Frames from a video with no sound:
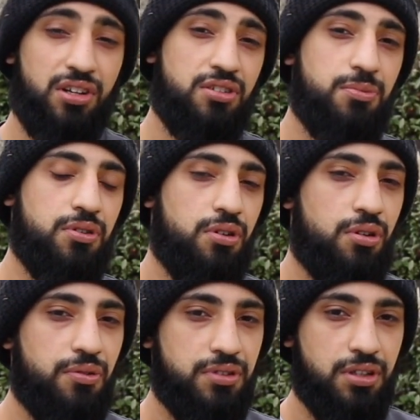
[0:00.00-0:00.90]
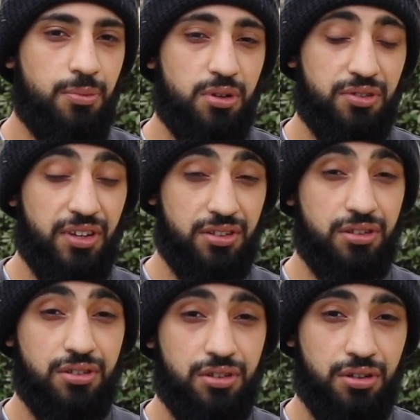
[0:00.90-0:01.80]
judgment on obviously the
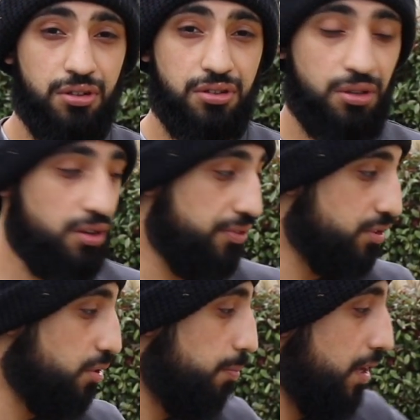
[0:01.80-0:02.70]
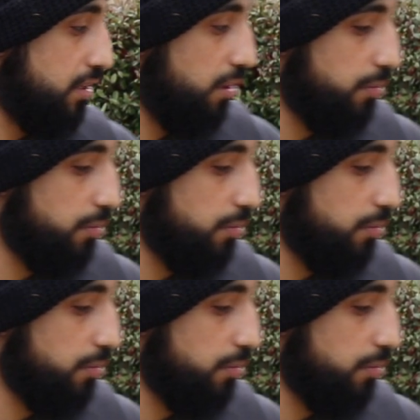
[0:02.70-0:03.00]
modifications you do. So if it's got blacked out